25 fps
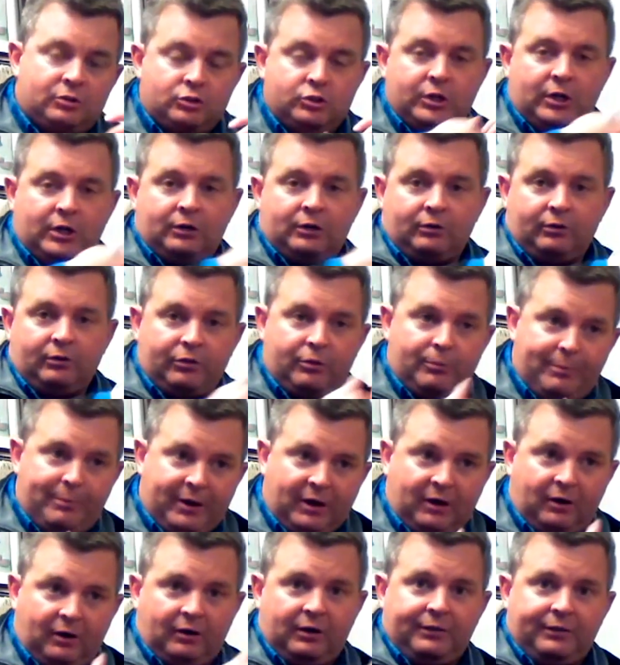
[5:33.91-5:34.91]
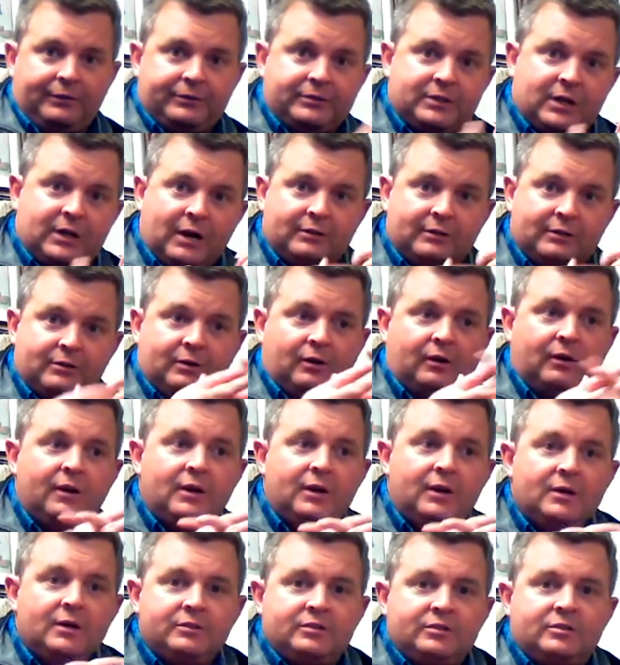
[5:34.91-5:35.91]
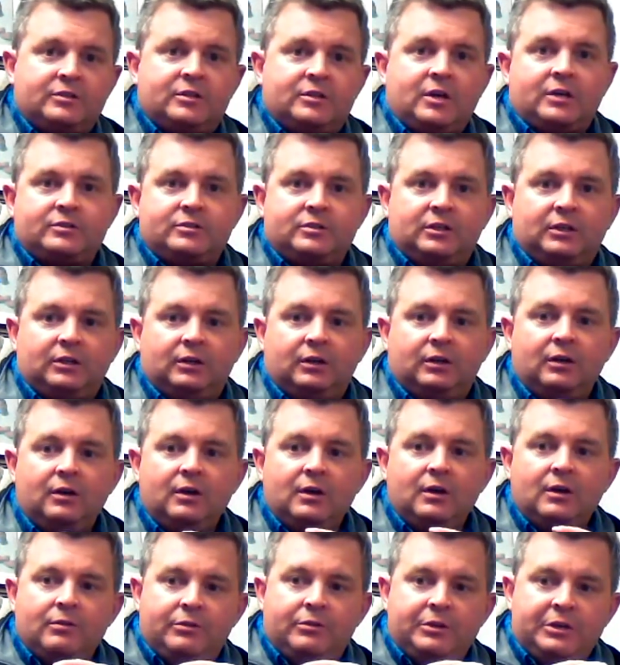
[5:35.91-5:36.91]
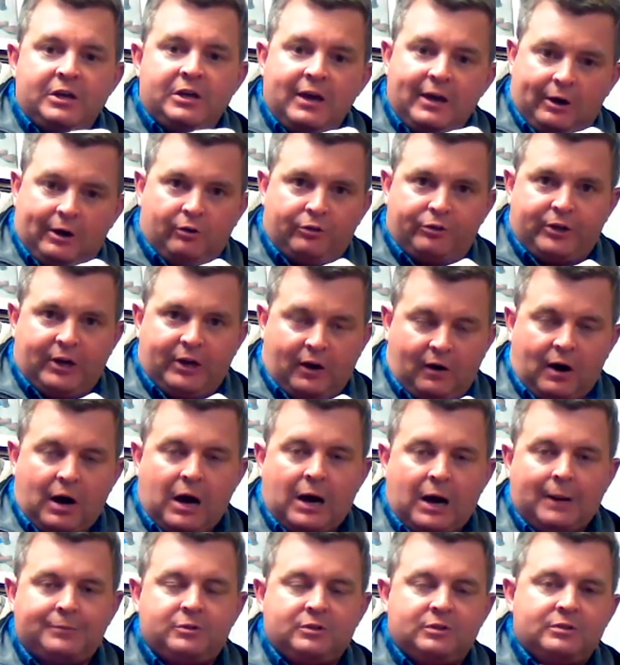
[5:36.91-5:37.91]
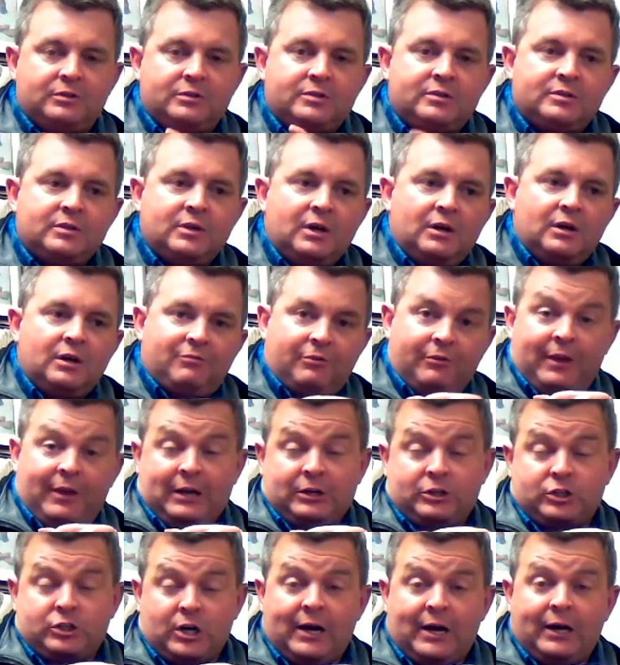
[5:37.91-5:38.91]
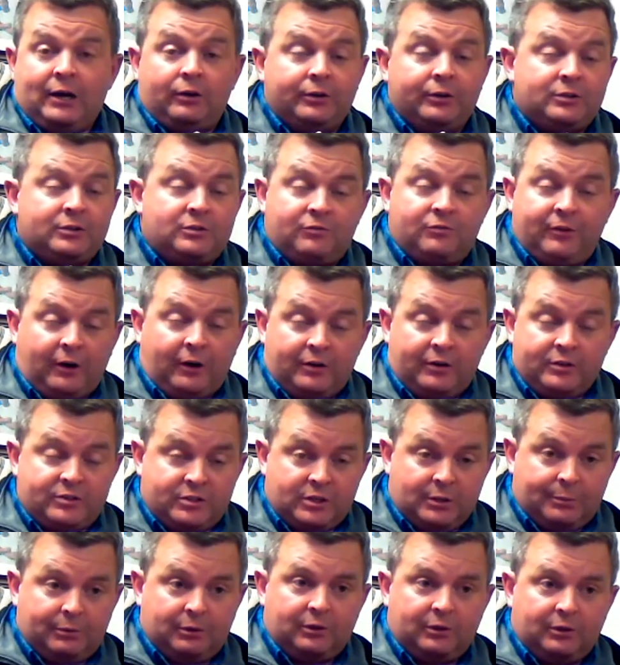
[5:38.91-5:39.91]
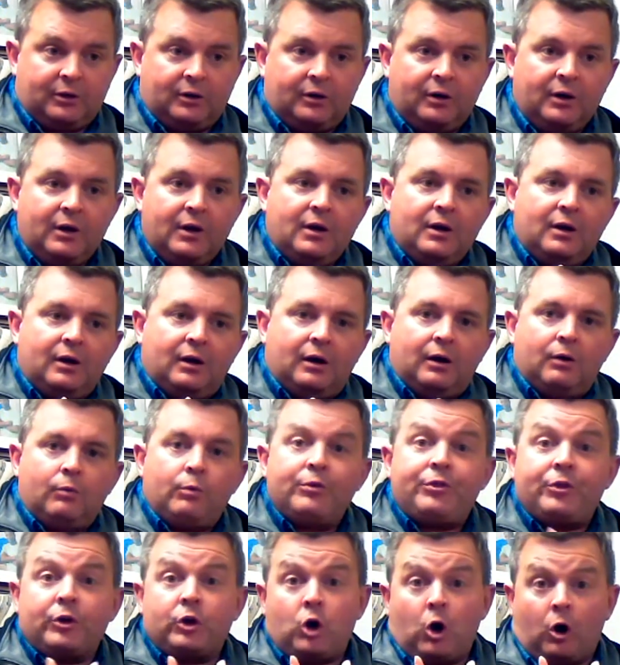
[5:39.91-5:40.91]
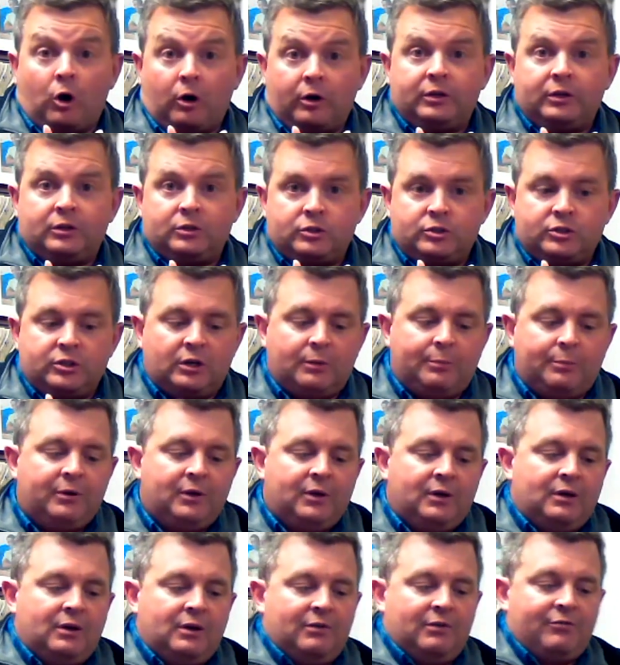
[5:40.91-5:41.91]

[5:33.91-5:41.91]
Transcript: It's generally the parent and the doctor discussing the healthcare options for that child. It's very similar with the guardianship.